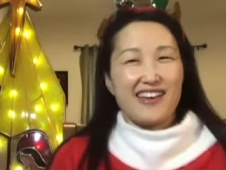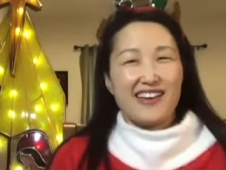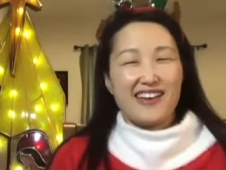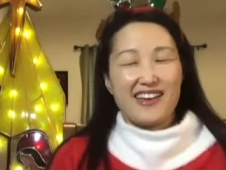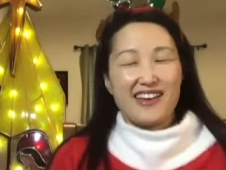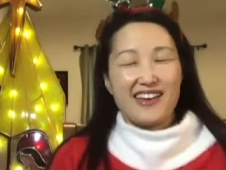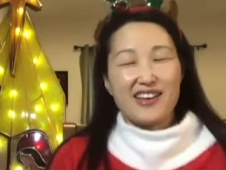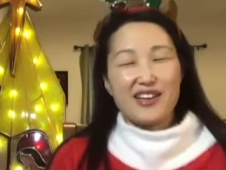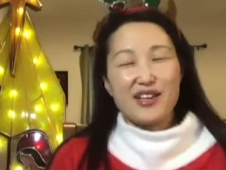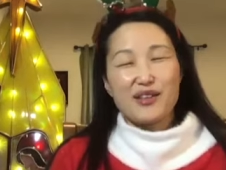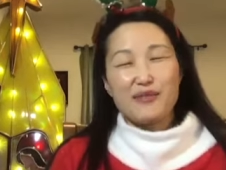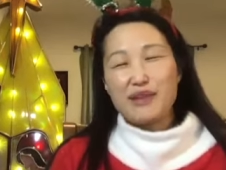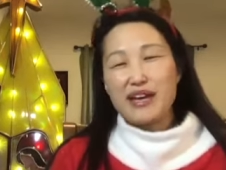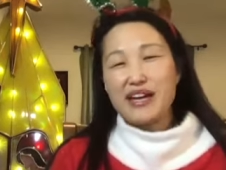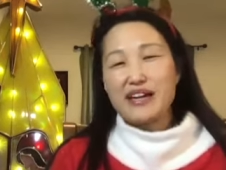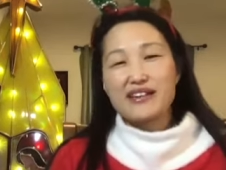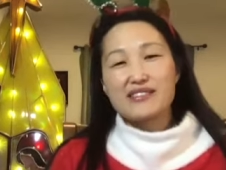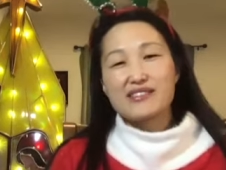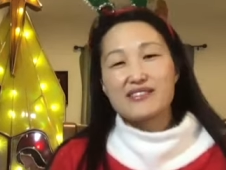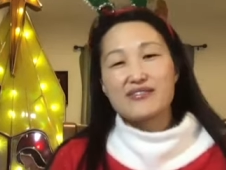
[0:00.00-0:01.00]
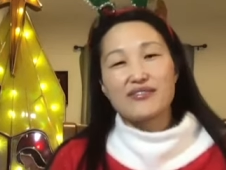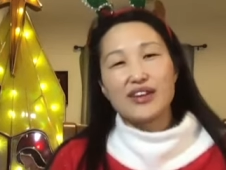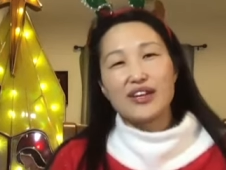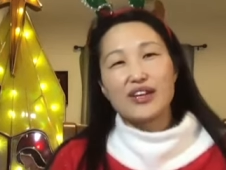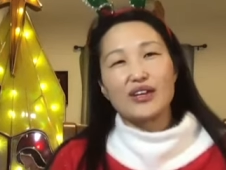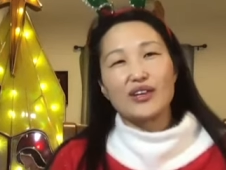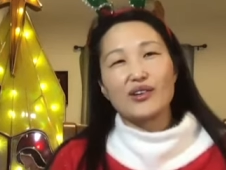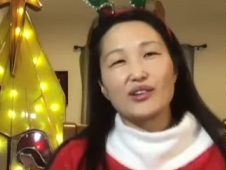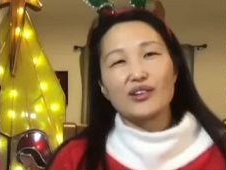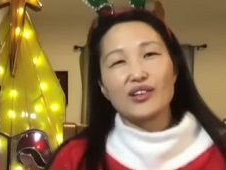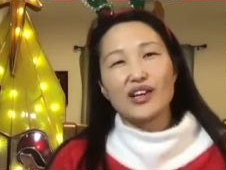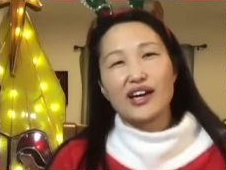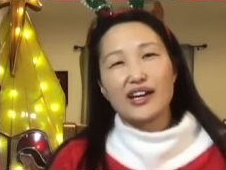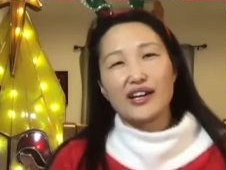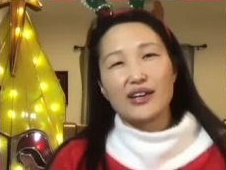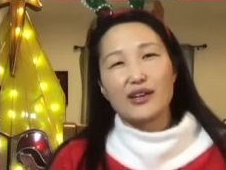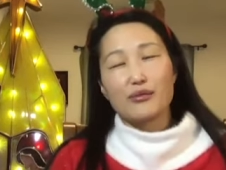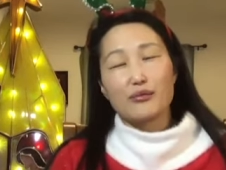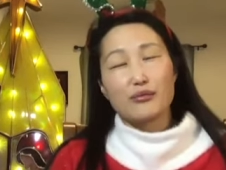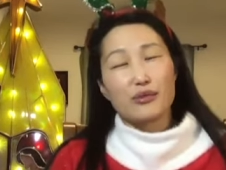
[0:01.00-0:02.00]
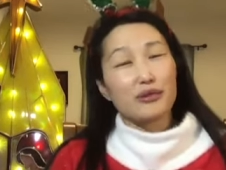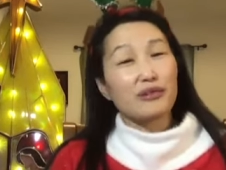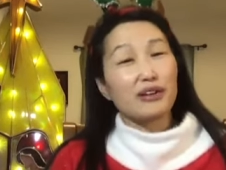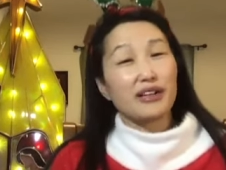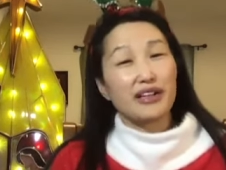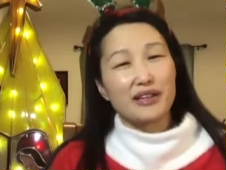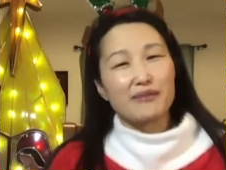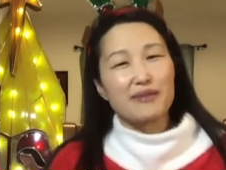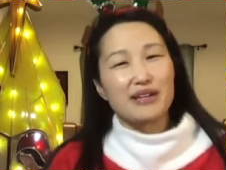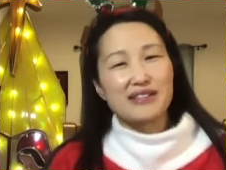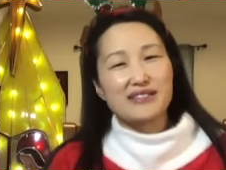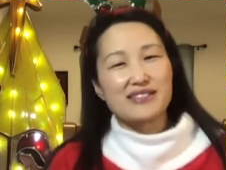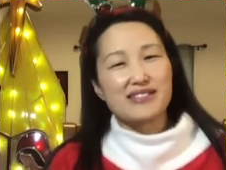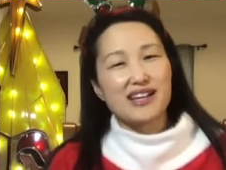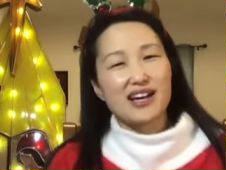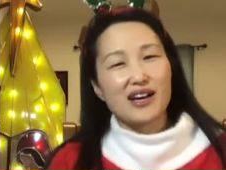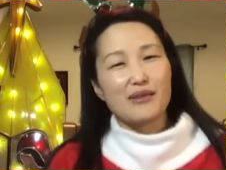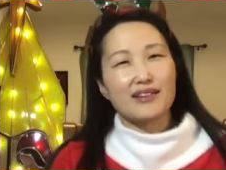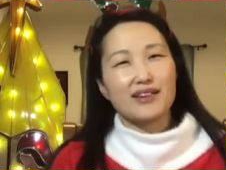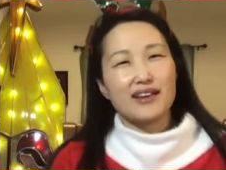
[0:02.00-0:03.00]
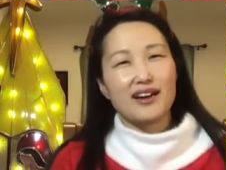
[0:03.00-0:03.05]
it can make us feel like we're really messed up.